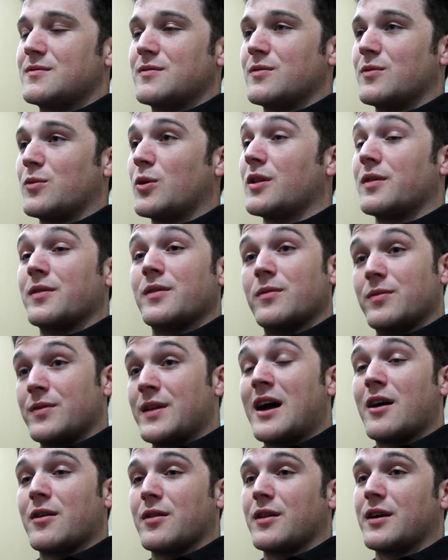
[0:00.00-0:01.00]
Well,
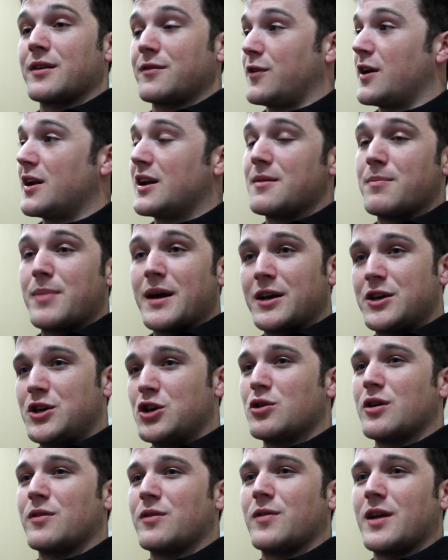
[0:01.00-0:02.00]
now, like finally
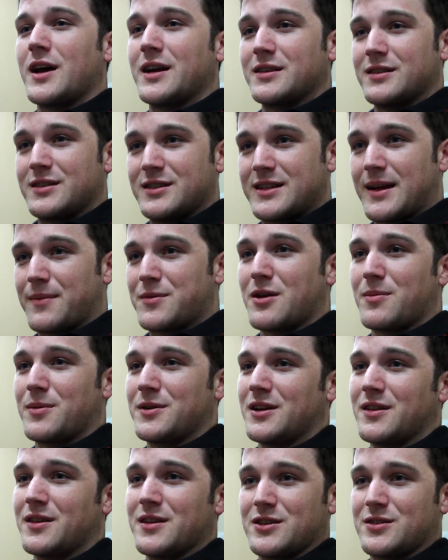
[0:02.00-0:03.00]
BenQ have like stepped up
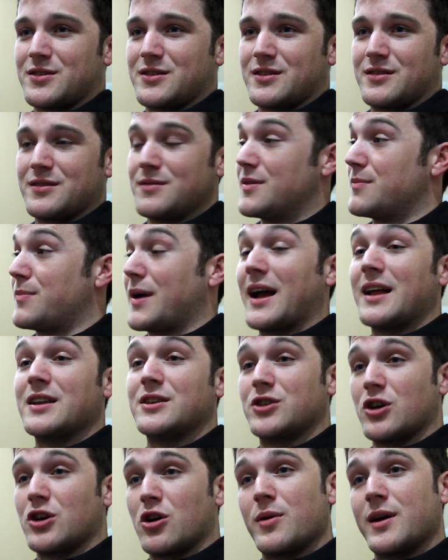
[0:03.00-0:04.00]
and done this,
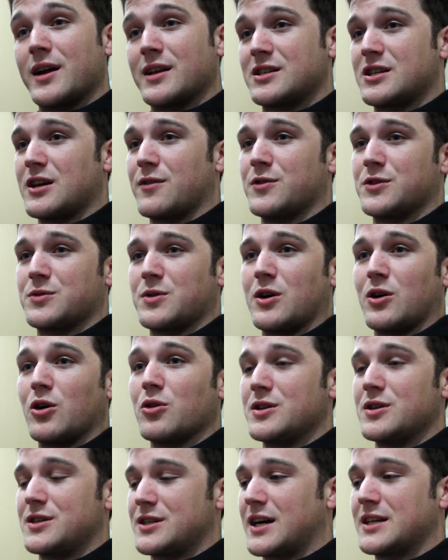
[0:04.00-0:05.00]
and Zoe and stuff as well.
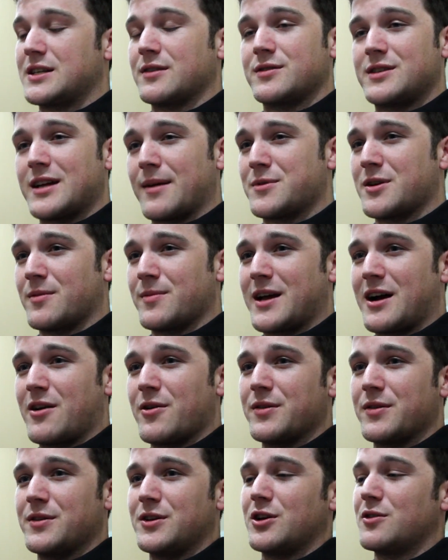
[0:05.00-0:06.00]
All these guys have stepped up
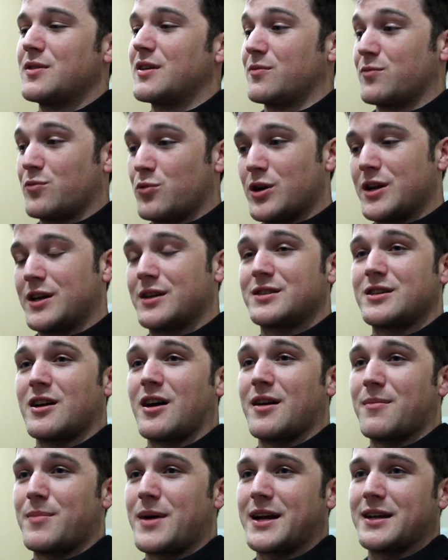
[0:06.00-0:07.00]
now, and they're really
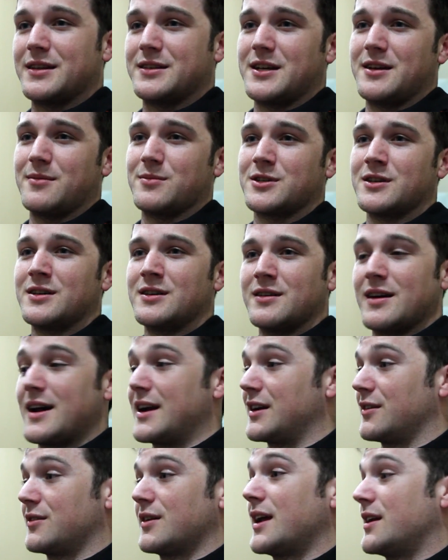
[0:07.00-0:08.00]
starting backing teams
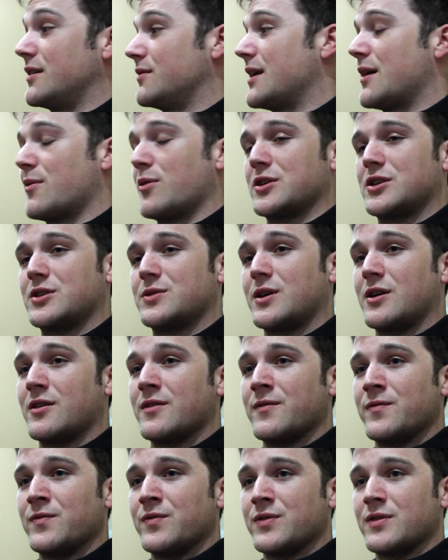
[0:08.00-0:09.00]
and networks as well.
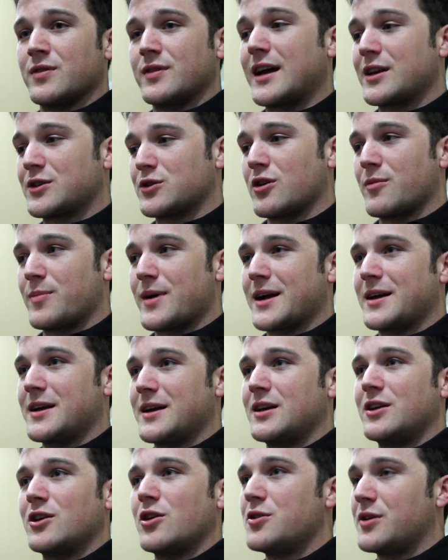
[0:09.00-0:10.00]
That sort of
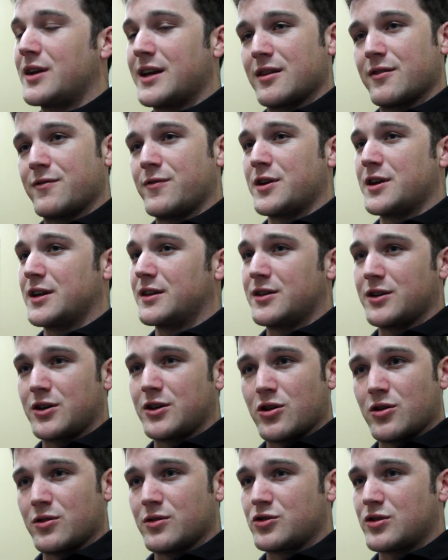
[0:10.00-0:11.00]
backing, you get the funding to
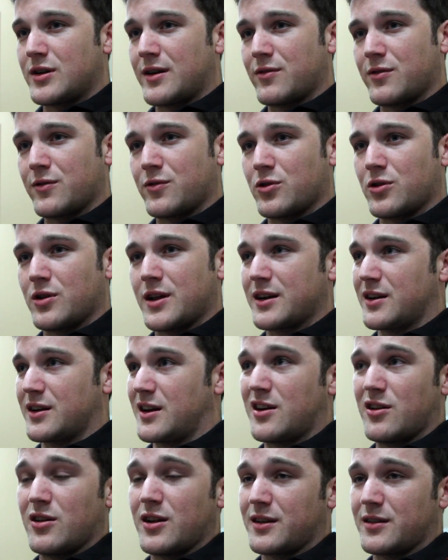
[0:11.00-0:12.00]
go and travel for like
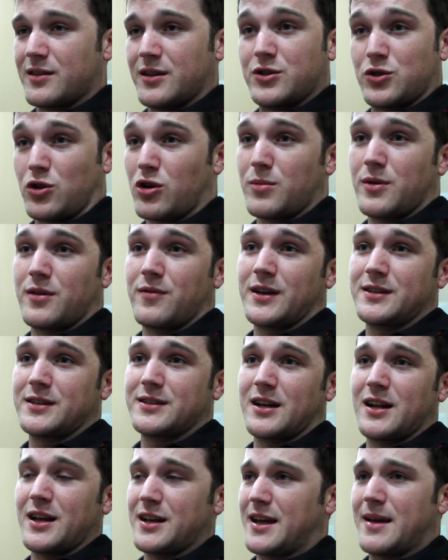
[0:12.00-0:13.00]
a tournament,
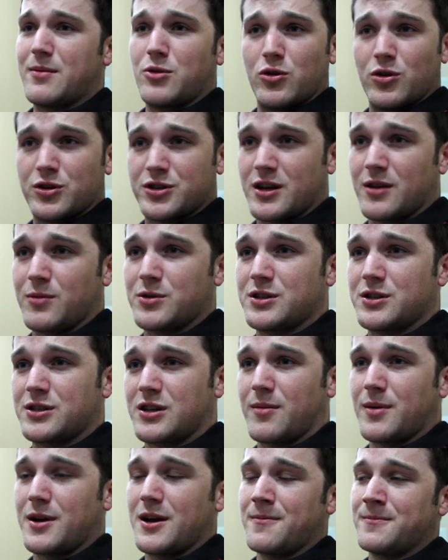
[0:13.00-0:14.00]
exactly like Game Gun or something, which is
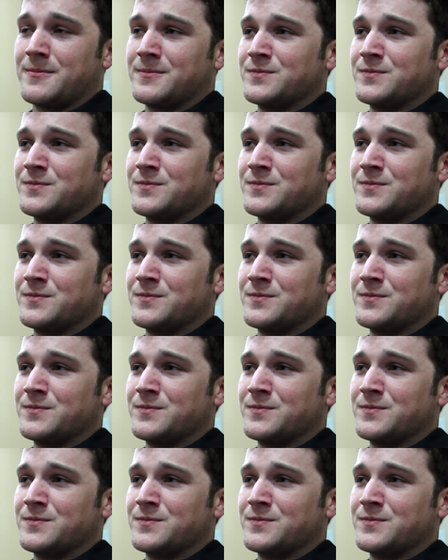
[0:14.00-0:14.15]
coming up,